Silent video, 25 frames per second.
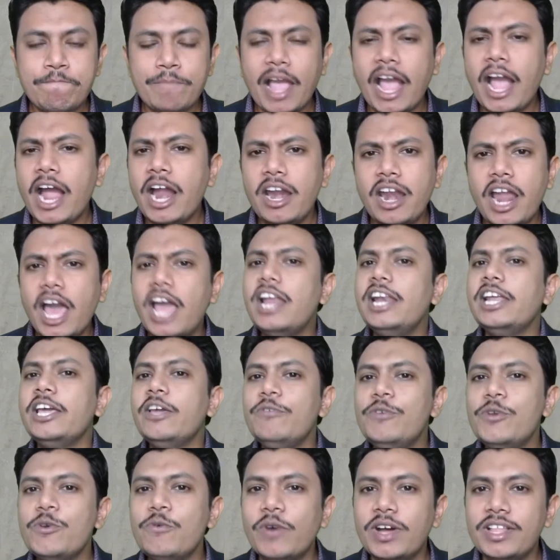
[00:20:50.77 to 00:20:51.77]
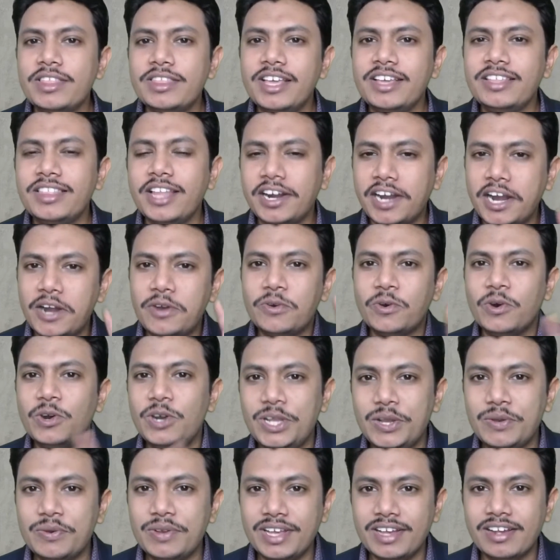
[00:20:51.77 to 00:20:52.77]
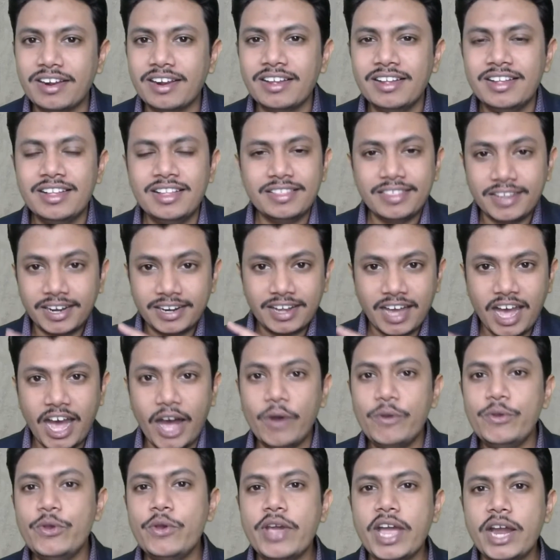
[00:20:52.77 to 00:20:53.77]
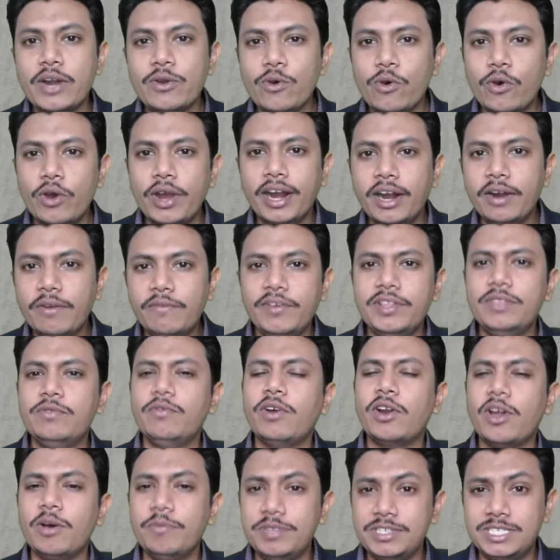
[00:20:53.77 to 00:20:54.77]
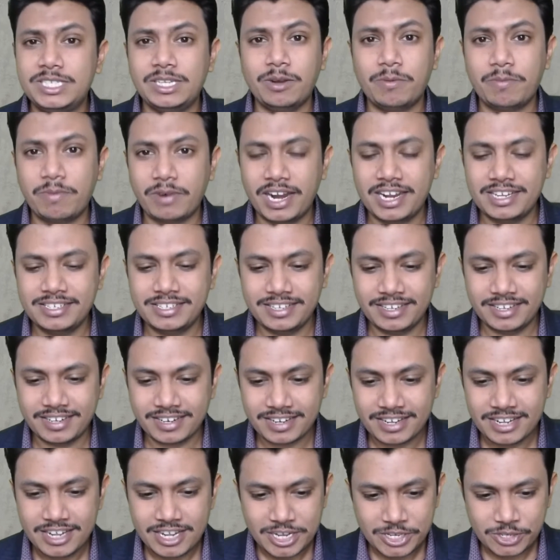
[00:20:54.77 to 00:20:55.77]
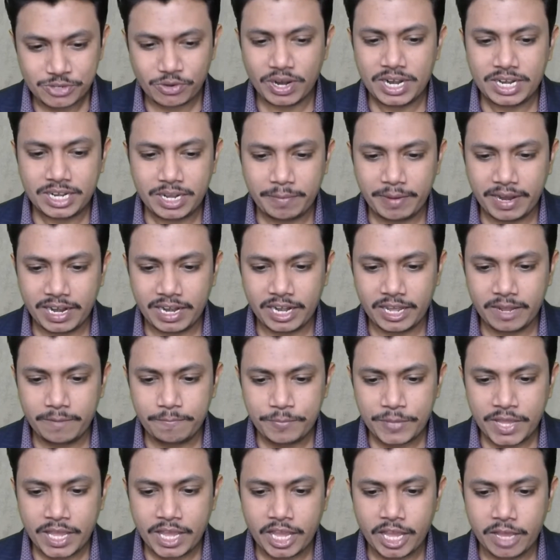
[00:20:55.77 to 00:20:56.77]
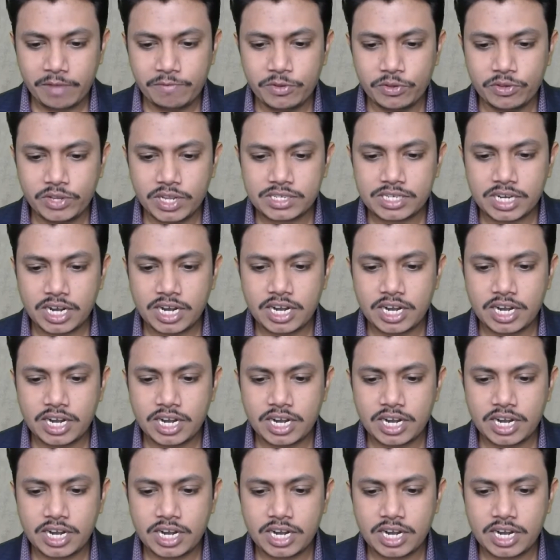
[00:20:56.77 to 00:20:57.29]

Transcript: And I'll give you one thing that I told you here, that how you can go ahead with one of the surprise here. So ultimately, if you just